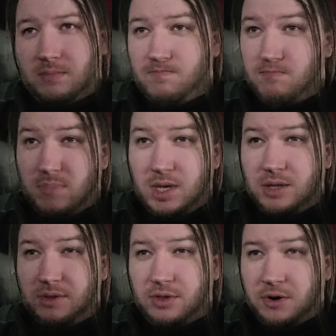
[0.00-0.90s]

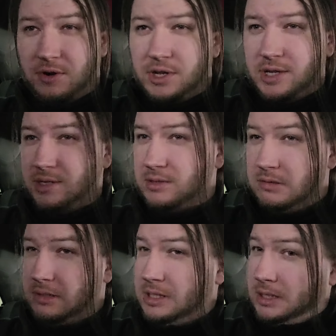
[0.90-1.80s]

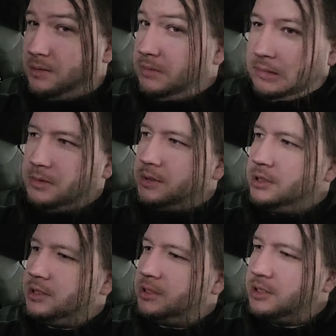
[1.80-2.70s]
mid-30s,
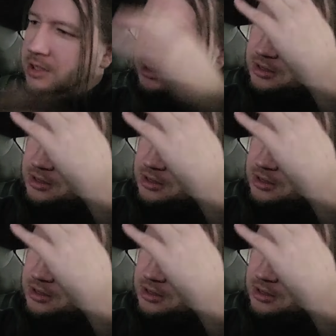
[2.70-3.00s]
you